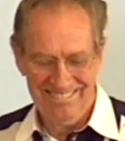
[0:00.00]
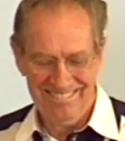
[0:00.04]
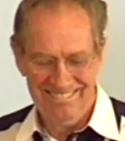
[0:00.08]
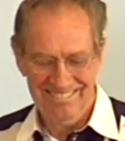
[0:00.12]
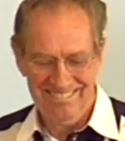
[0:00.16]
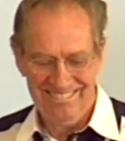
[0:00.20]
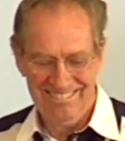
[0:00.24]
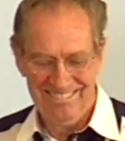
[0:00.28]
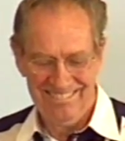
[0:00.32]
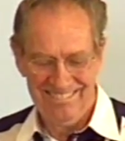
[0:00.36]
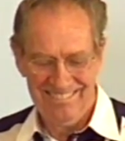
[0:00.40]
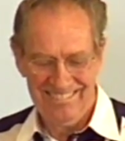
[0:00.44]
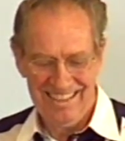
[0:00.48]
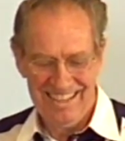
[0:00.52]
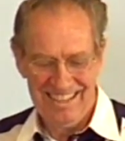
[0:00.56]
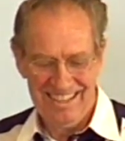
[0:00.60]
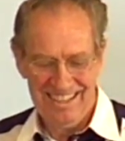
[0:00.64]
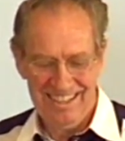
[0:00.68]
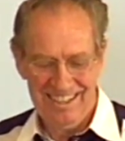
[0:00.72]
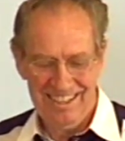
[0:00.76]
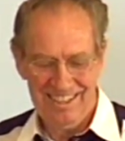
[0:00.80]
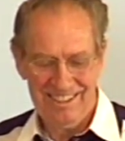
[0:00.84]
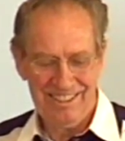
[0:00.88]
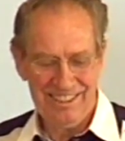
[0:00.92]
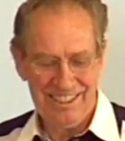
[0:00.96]
Okay,
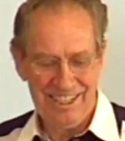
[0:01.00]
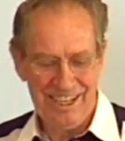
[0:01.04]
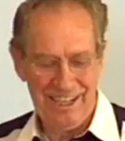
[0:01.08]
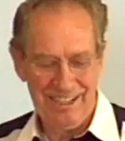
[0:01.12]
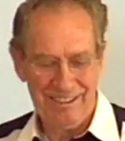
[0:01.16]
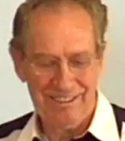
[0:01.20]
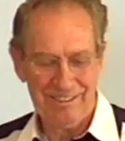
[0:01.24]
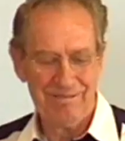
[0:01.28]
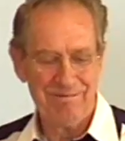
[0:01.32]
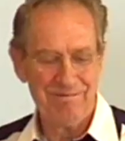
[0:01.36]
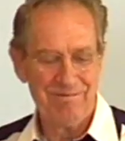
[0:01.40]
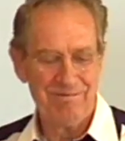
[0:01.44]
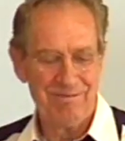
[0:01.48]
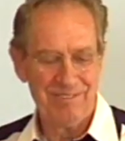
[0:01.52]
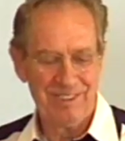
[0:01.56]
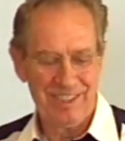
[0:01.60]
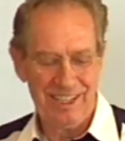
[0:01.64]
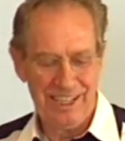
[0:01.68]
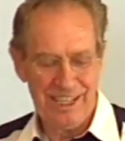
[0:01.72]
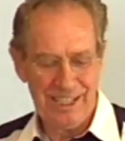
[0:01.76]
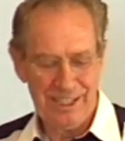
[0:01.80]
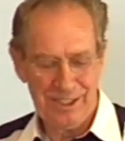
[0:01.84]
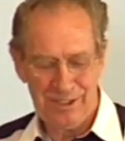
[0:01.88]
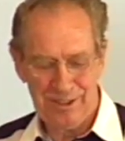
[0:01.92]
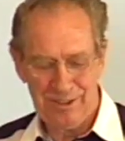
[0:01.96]
Galatians
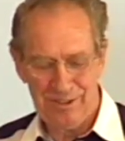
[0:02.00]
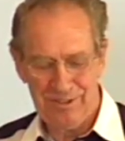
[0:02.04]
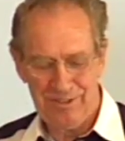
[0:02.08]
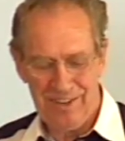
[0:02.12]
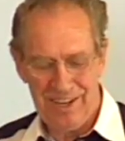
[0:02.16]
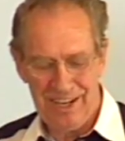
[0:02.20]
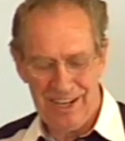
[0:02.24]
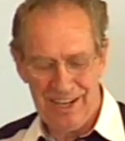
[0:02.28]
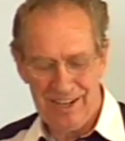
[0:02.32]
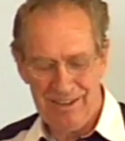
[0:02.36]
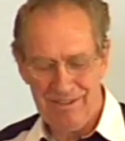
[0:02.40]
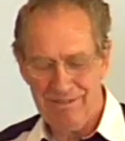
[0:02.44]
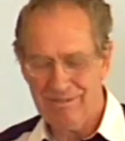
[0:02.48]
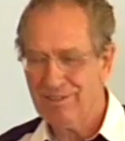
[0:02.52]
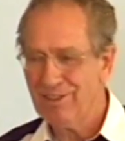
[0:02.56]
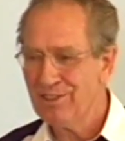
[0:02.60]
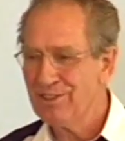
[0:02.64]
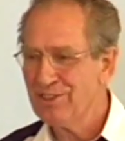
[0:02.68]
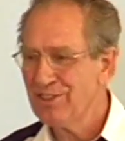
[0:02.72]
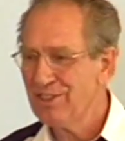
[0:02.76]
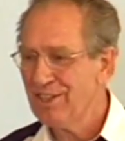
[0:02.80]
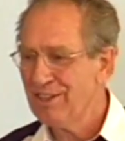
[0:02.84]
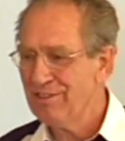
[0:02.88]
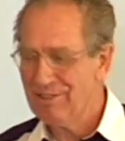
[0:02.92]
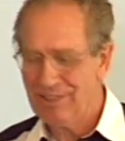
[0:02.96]
5, verse
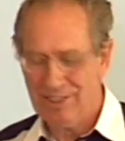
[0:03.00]
17.